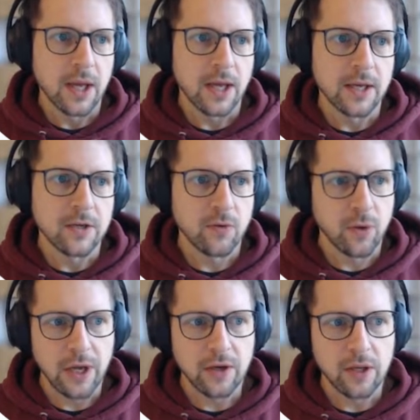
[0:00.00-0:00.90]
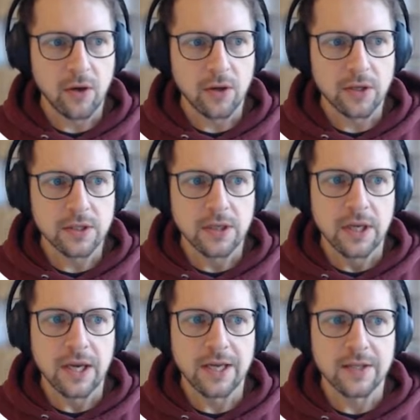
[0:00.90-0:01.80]
and if you right-click on it,
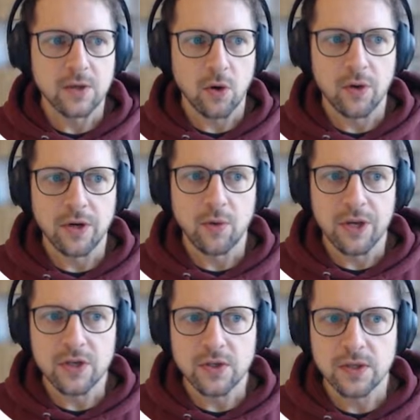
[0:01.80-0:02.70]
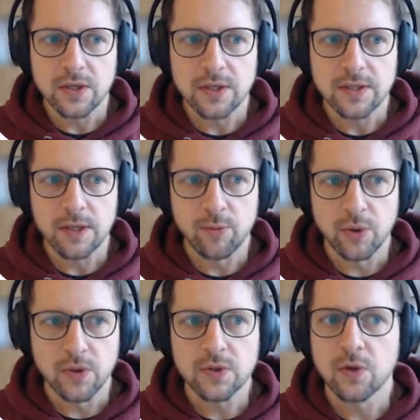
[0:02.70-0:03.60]
it is already registered as
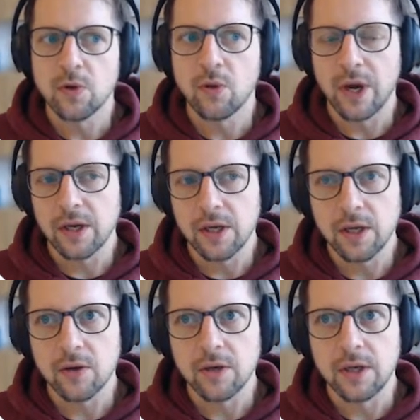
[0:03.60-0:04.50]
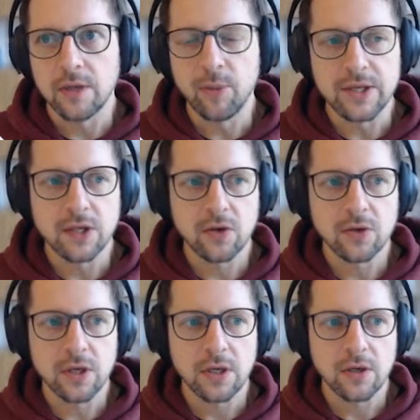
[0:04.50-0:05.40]
input. So you right-click on any basic
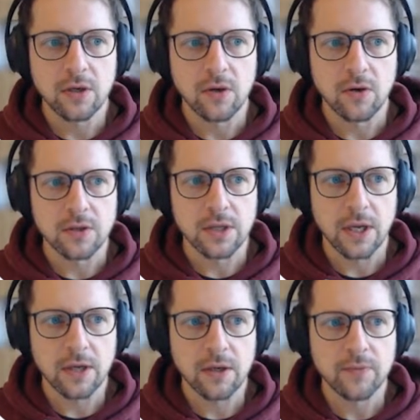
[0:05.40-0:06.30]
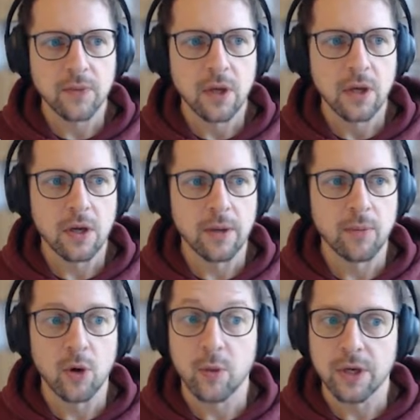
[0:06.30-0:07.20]
container or slider
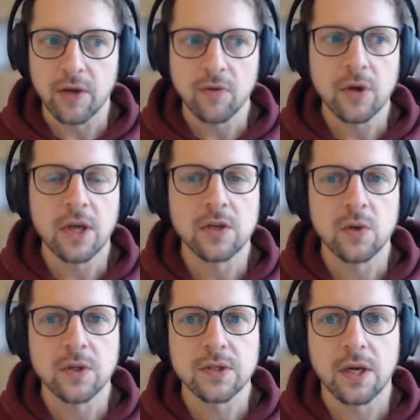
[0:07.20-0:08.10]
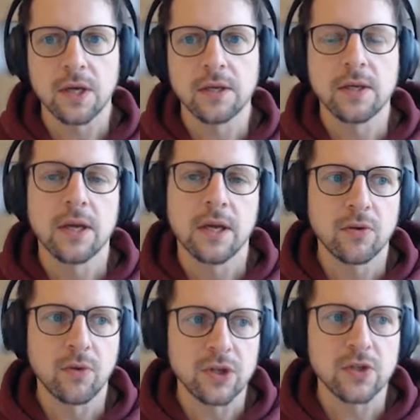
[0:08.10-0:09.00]
or whatever, and you assign
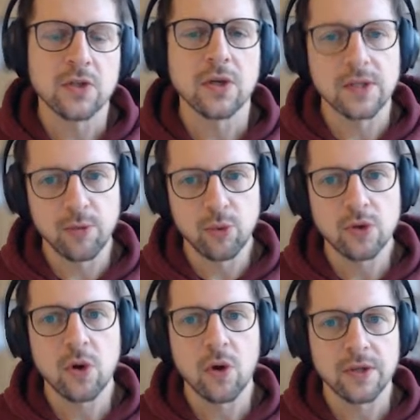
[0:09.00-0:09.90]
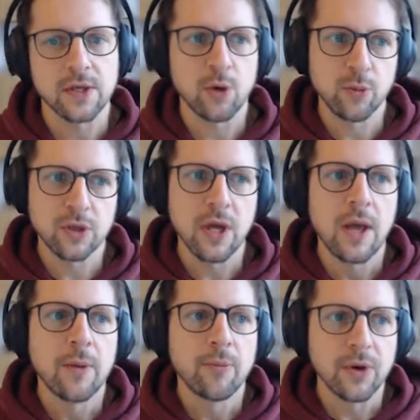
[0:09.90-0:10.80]
register as input or as output,
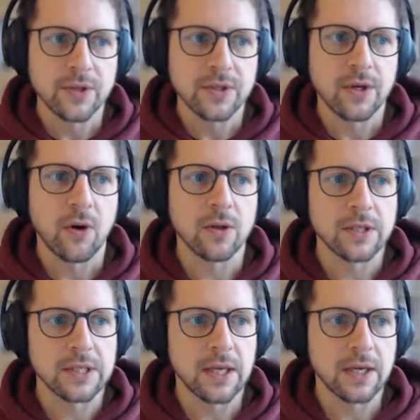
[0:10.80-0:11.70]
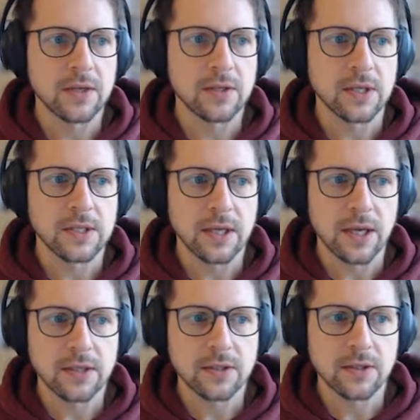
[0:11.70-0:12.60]
but all the sliders and
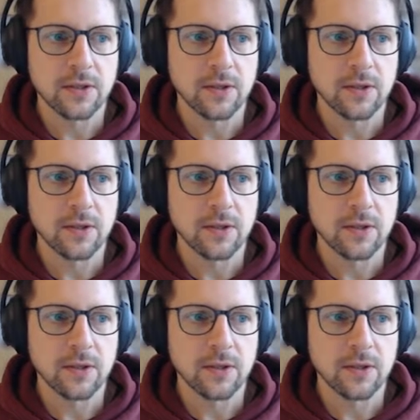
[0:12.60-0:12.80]
select